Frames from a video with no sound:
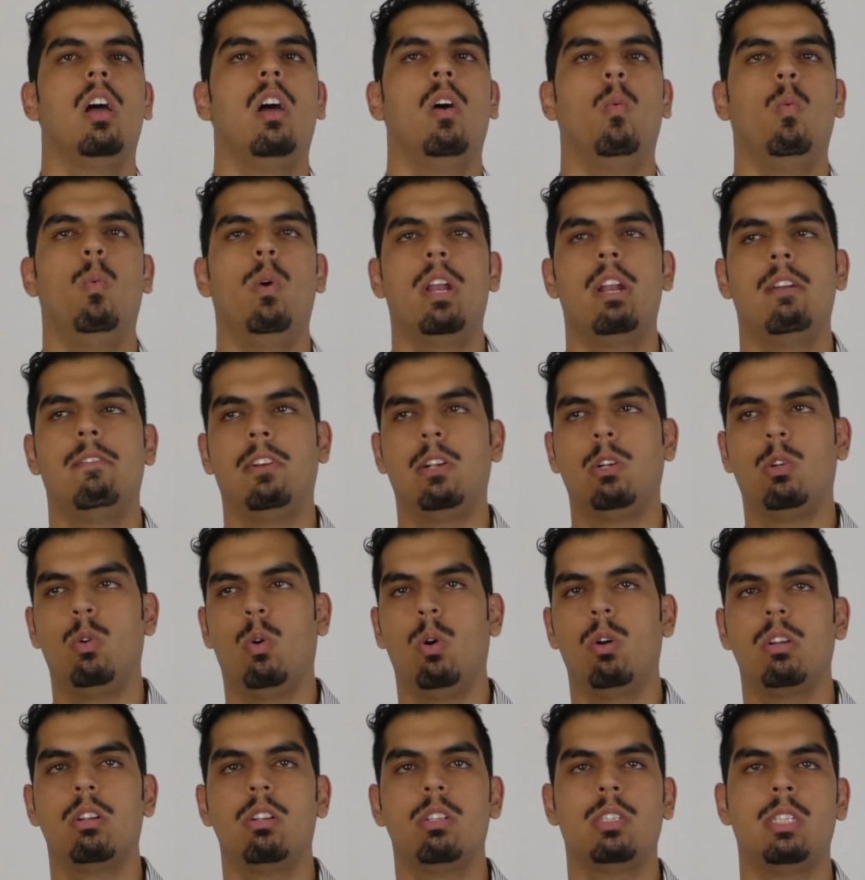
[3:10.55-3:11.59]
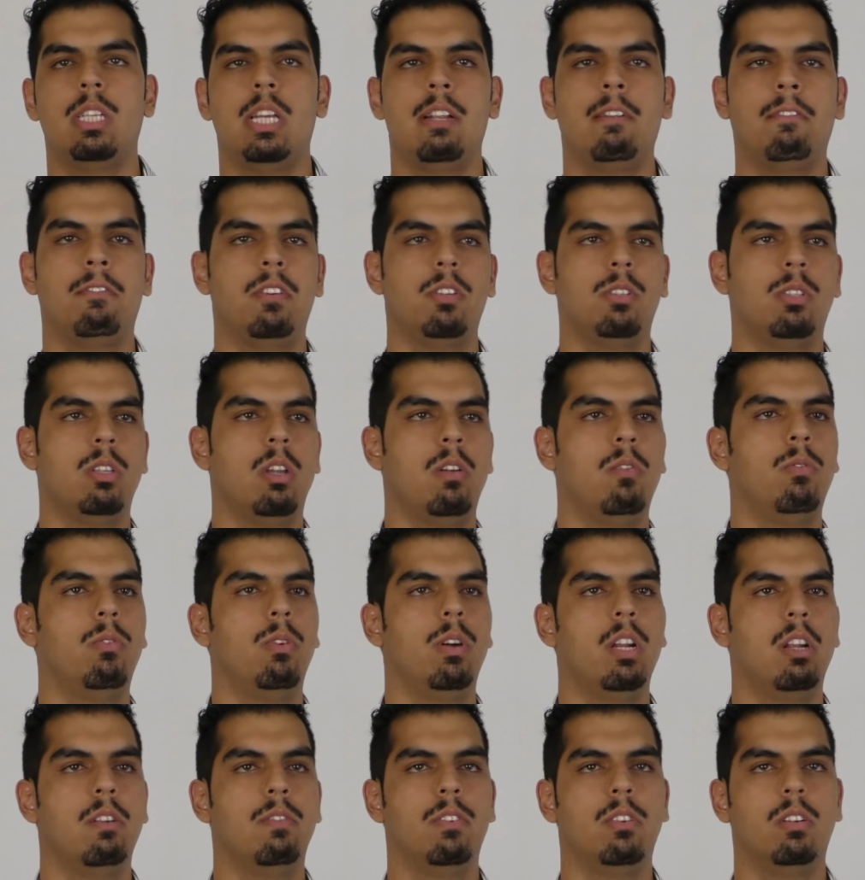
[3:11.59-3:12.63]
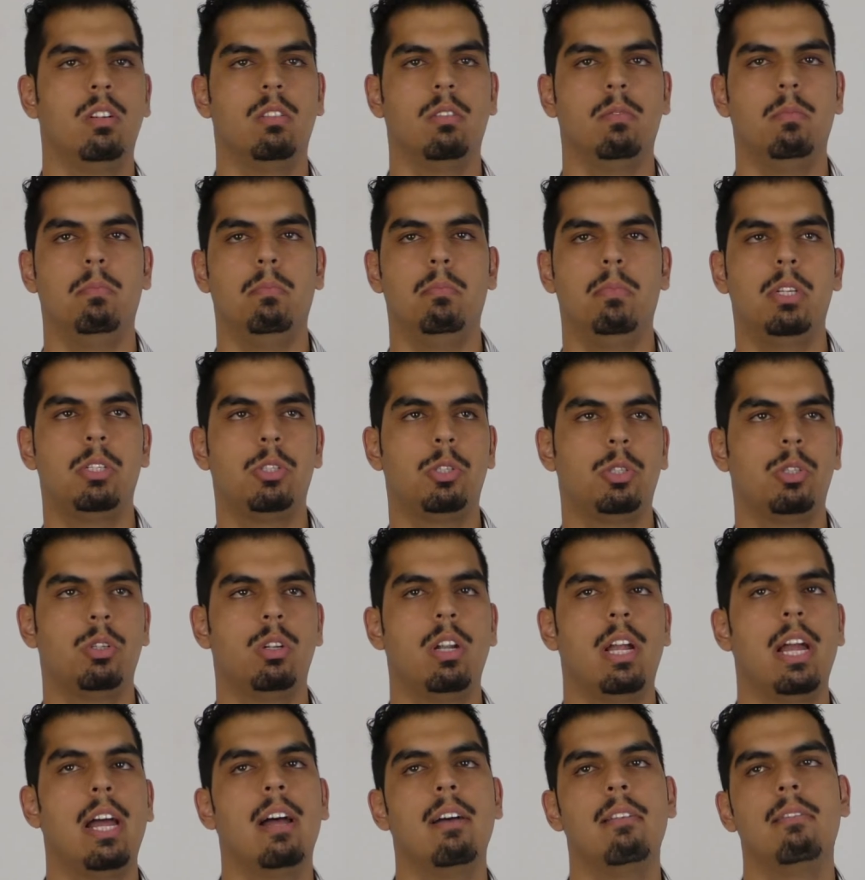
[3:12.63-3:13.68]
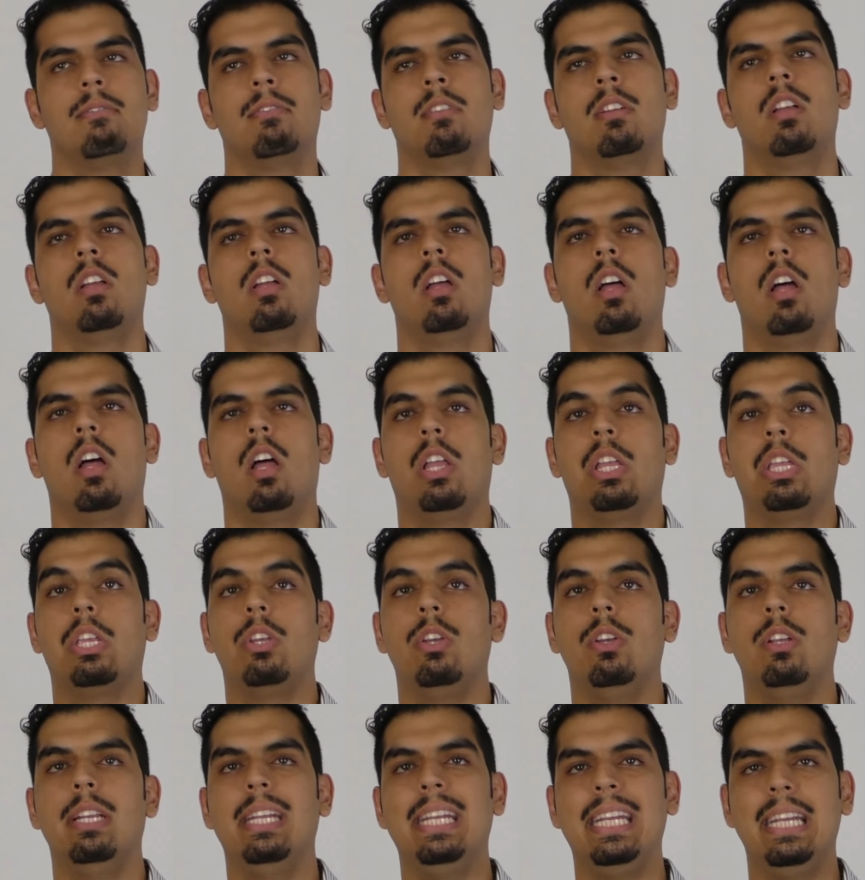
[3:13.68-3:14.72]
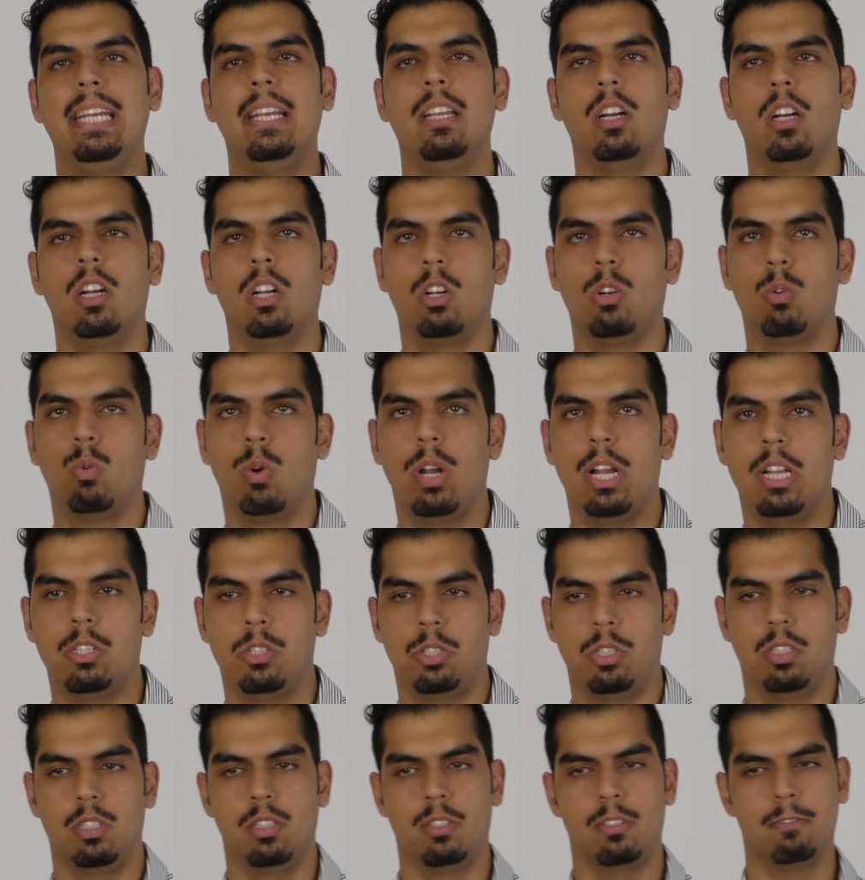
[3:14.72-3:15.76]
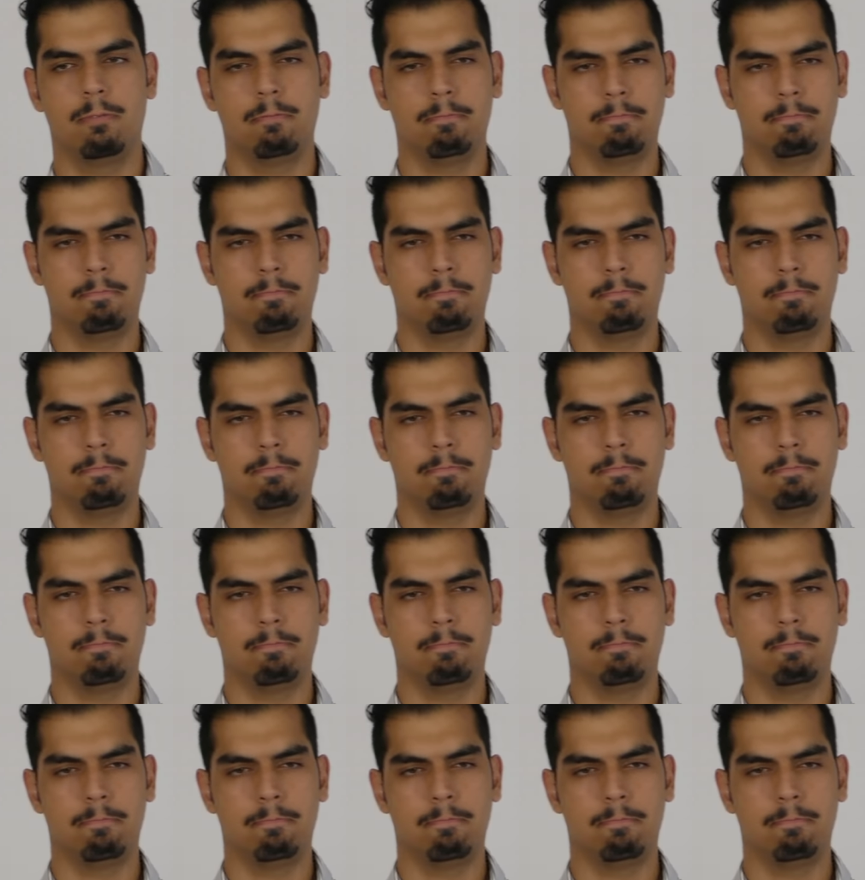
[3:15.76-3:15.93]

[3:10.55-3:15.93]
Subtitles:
Whatever goal you're setting for yourself, whatever mission you have, you need aggression.